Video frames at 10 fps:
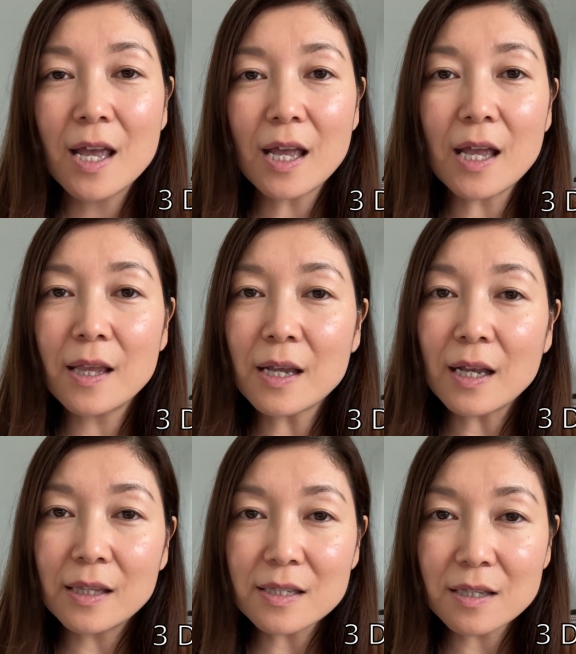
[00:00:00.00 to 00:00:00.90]
And I
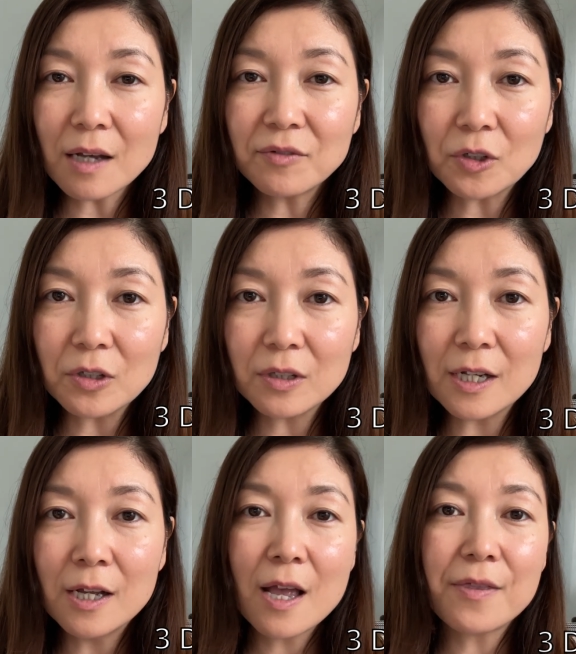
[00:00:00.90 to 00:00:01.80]
discovered
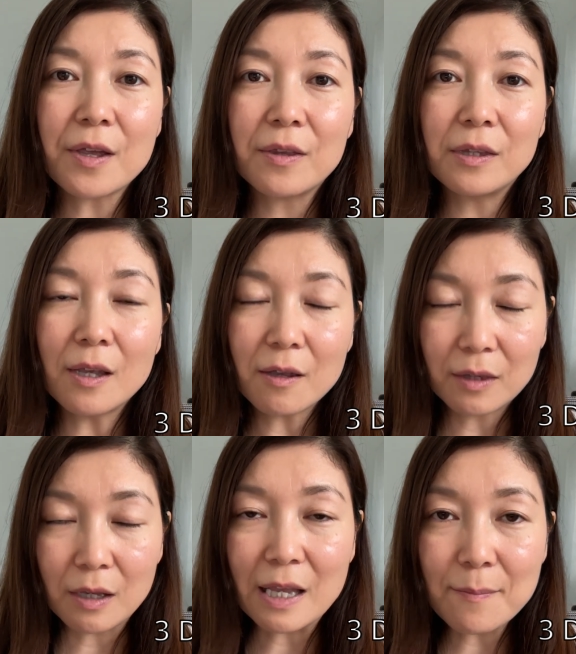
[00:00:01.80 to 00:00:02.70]
the
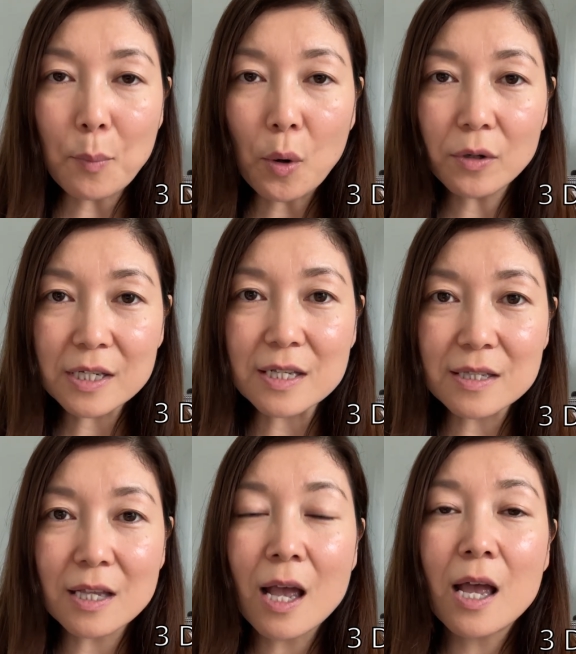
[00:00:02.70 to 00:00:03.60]

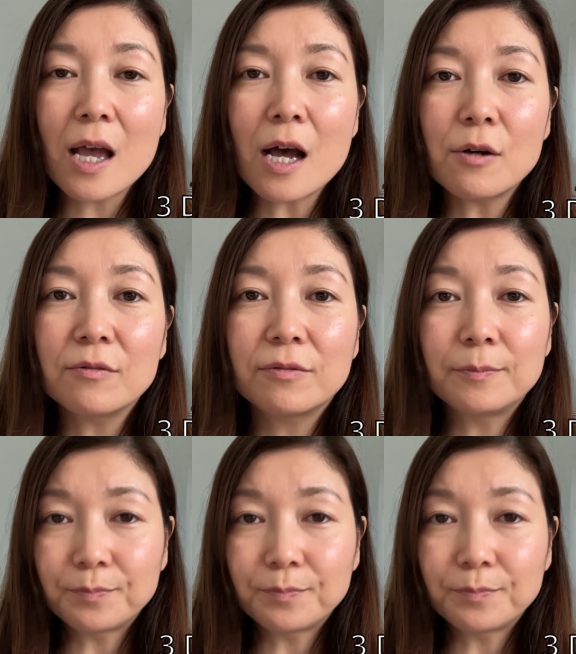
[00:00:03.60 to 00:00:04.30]
importance of